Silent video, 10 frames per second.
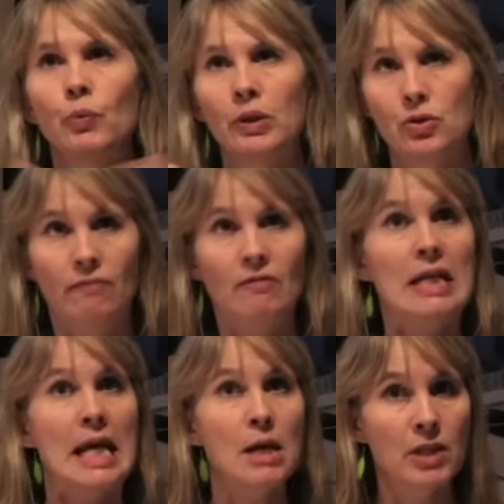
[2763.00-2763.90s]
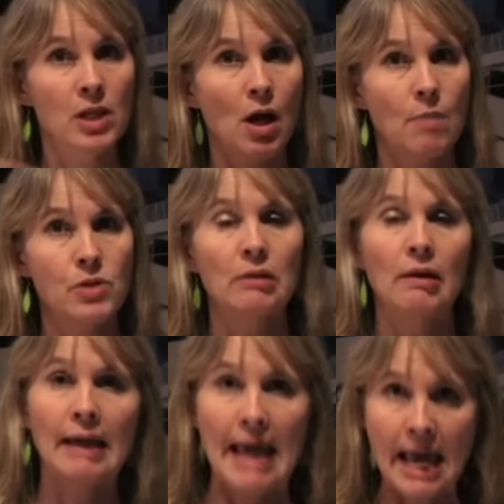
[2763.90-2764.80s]
would sort of name the object,
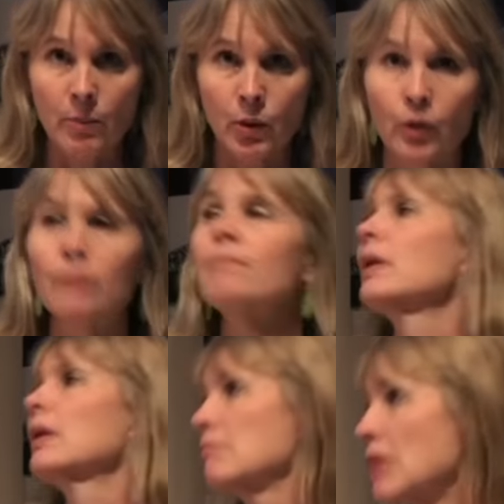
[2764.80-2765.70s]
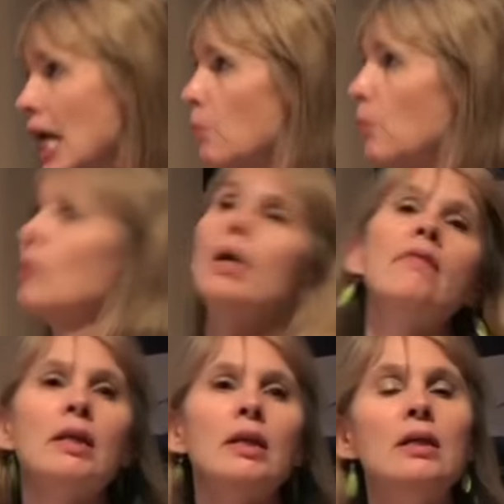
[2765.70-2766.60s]
like hammer, table,
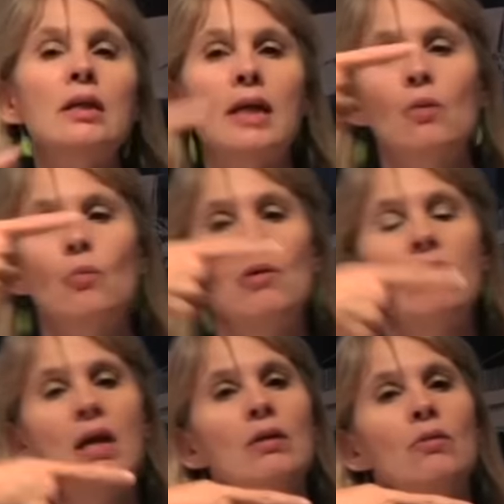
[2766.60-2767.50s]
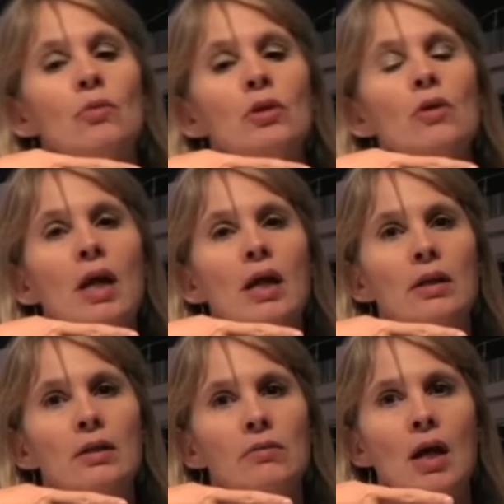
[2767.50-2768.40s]
and then indicate where they were
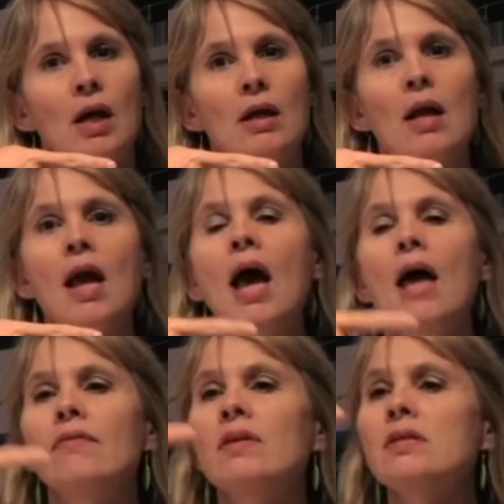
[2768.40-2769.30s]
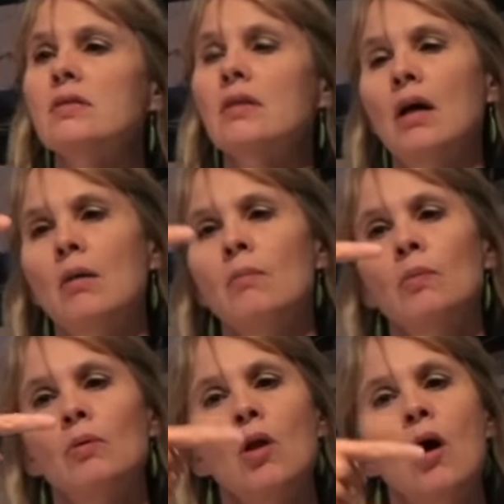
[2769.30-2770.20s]
located, okay? And this
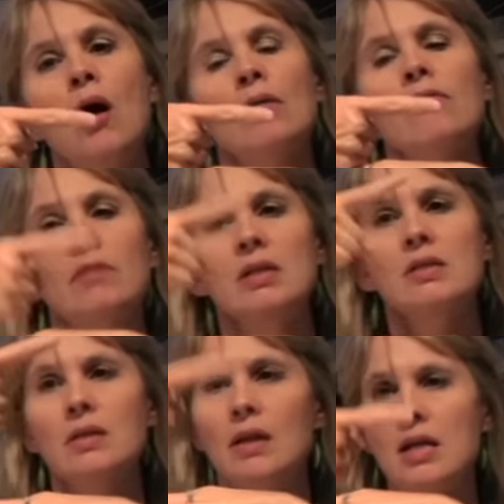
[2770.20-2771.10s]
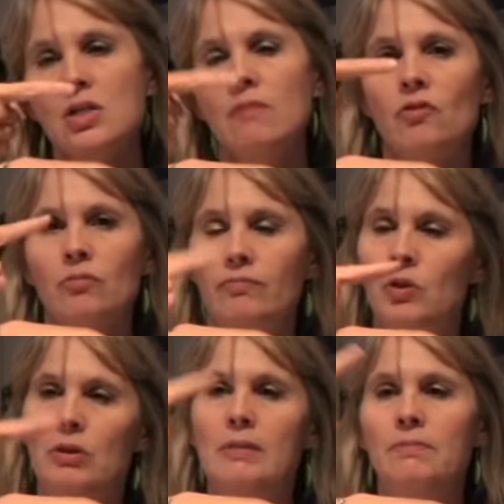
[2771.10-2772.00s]
this is a hand shape for,
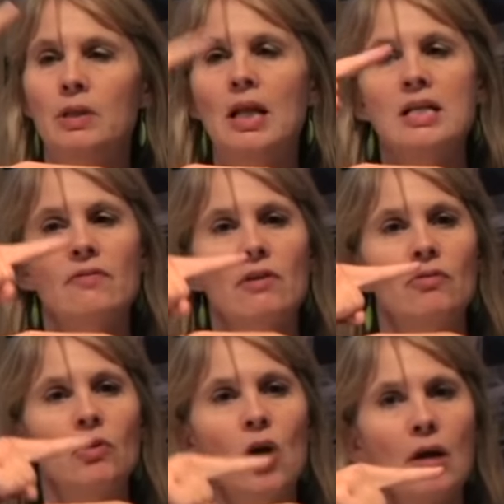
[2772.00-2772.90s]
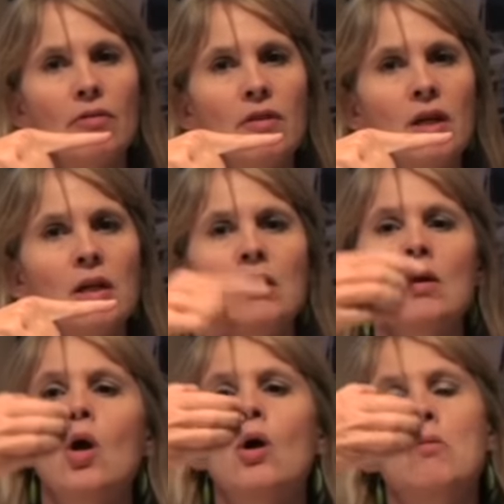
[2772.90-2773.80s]
or a classifier for long,
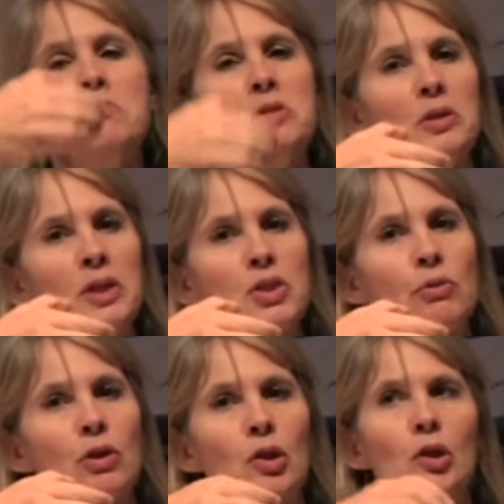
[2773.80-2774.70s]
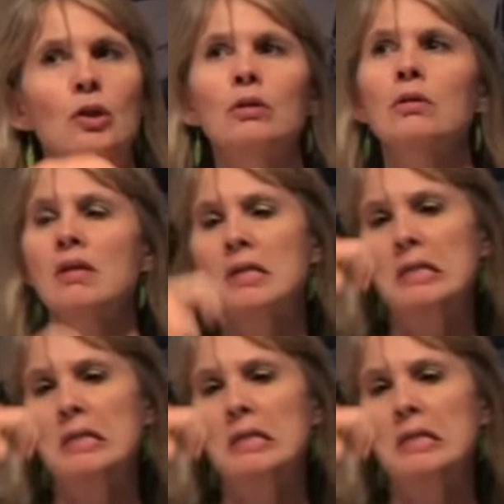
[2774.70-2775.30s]
thin, cylindrical,